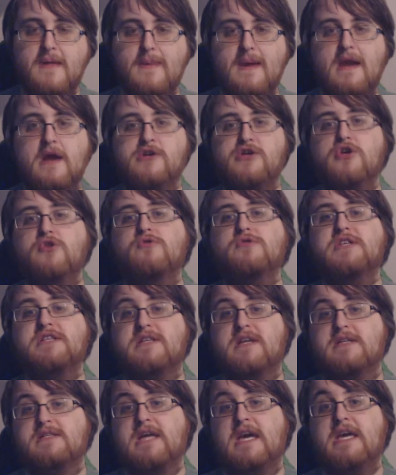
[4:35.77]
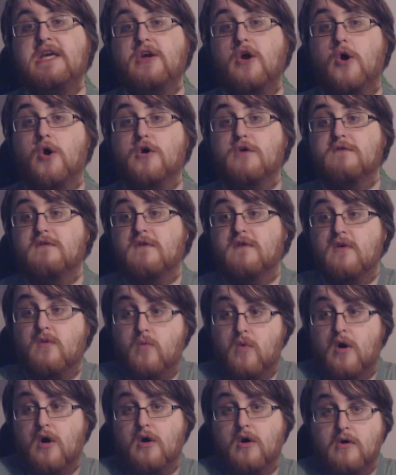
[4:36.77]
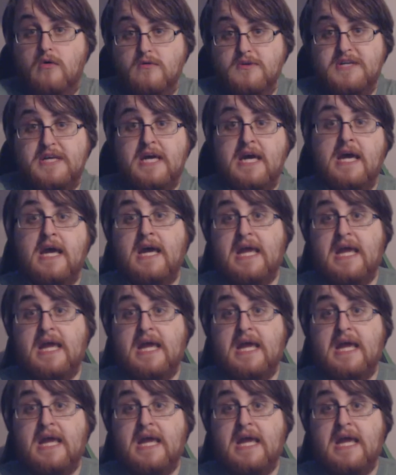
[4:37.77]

that they are using to take over the world